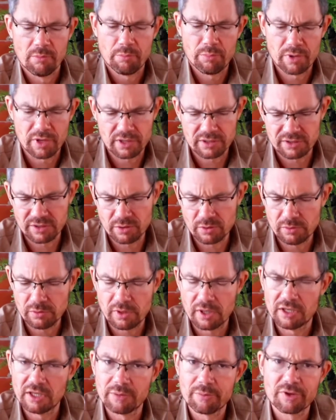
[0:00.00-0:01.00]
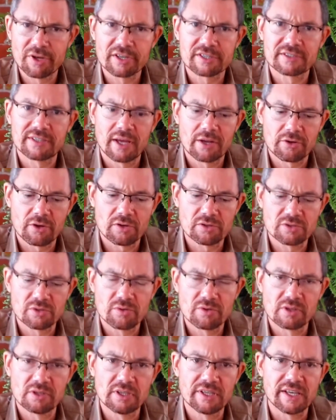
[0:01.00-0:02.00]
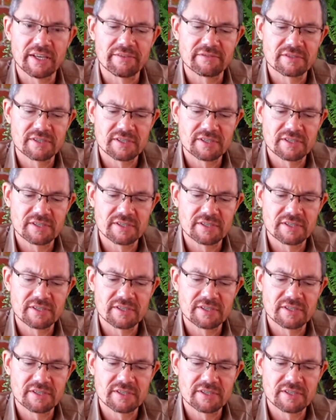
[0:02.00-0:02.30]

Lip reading: but to a limited extent also the leaves.